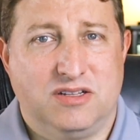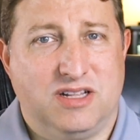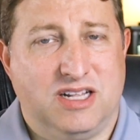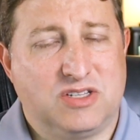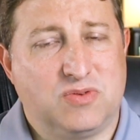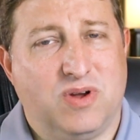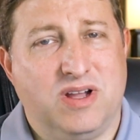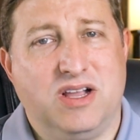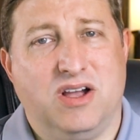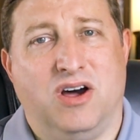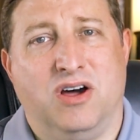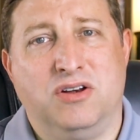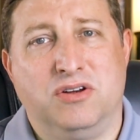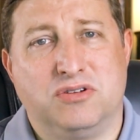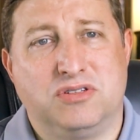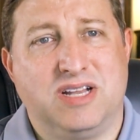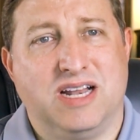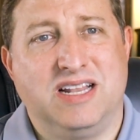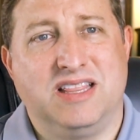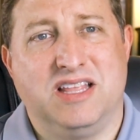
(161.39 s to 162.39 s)
That's why
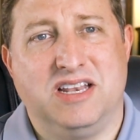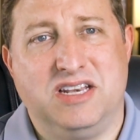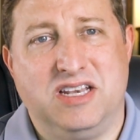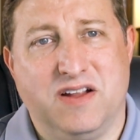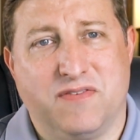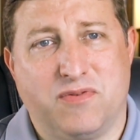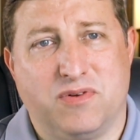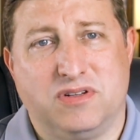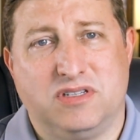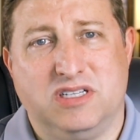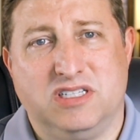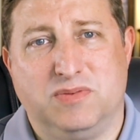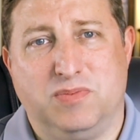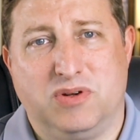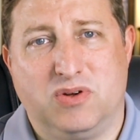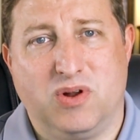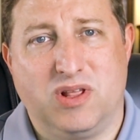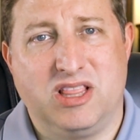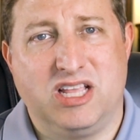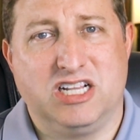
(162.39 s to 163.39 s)
understanding the differences
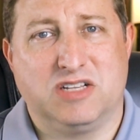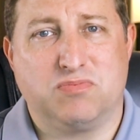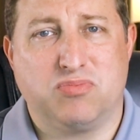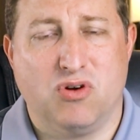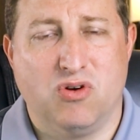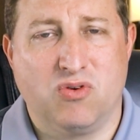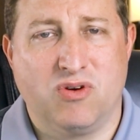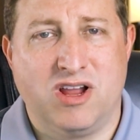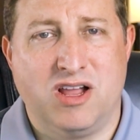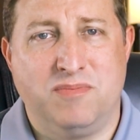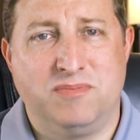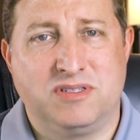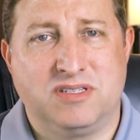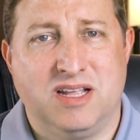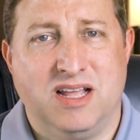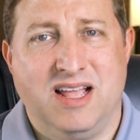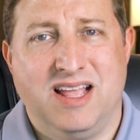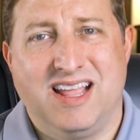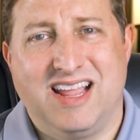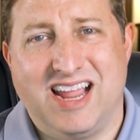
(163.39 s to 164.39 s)
between these
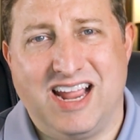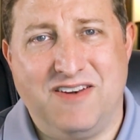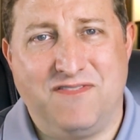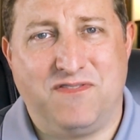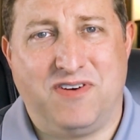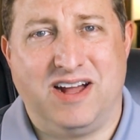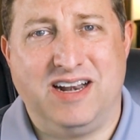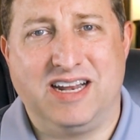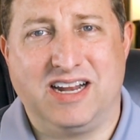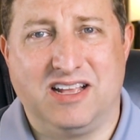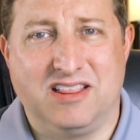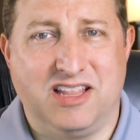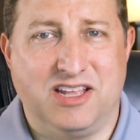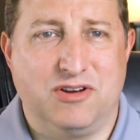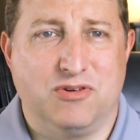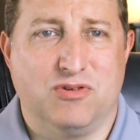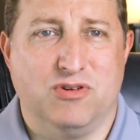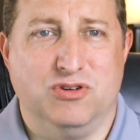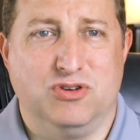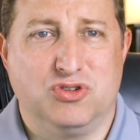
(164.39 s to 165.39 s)
programs and finding a
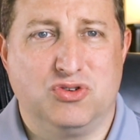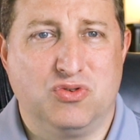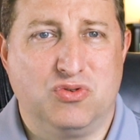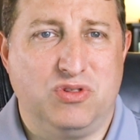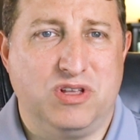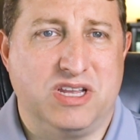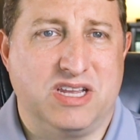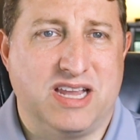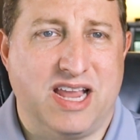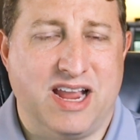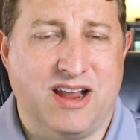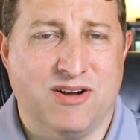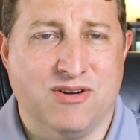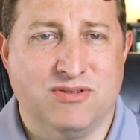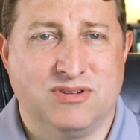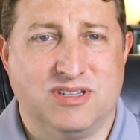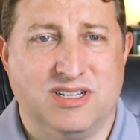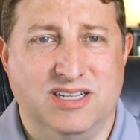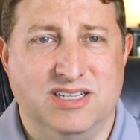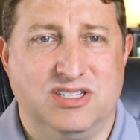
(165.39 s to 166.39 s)
lender who truly
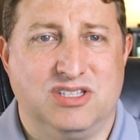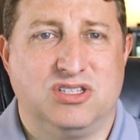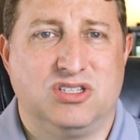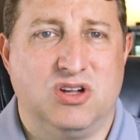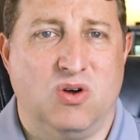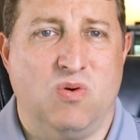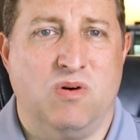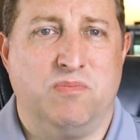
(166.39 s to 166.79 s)
cares is so